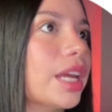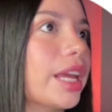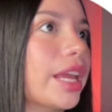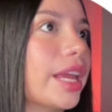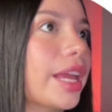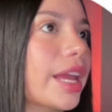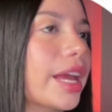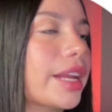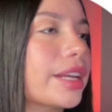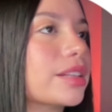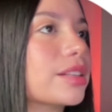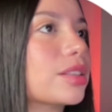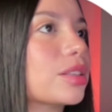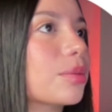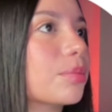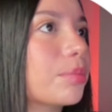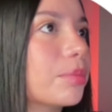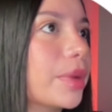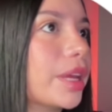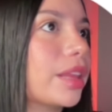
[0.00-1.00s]
and
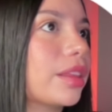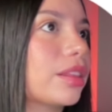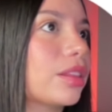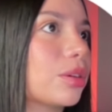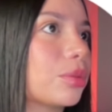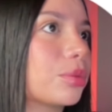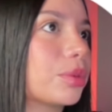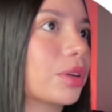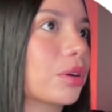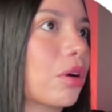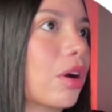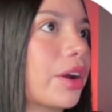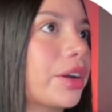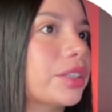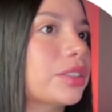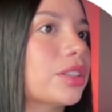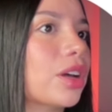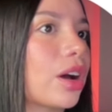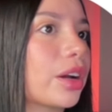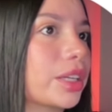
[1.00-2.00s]
submit the
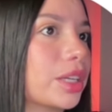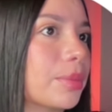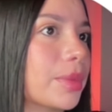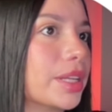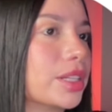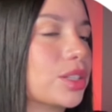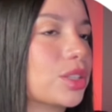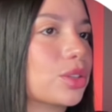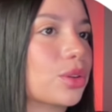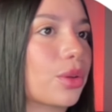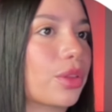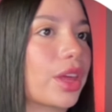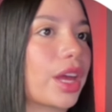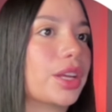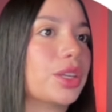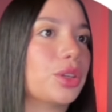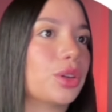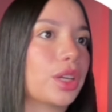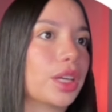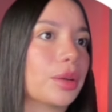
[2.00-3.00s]
required document so
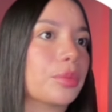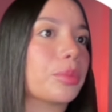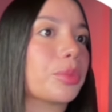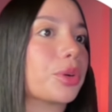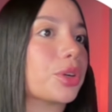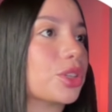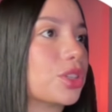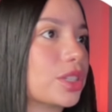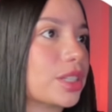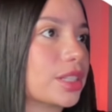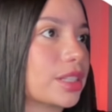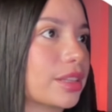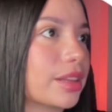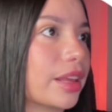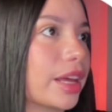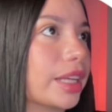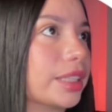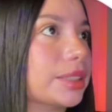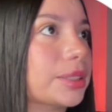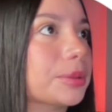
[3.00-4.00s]
that you can purchase
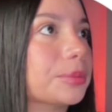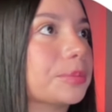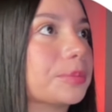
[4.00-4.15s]
that.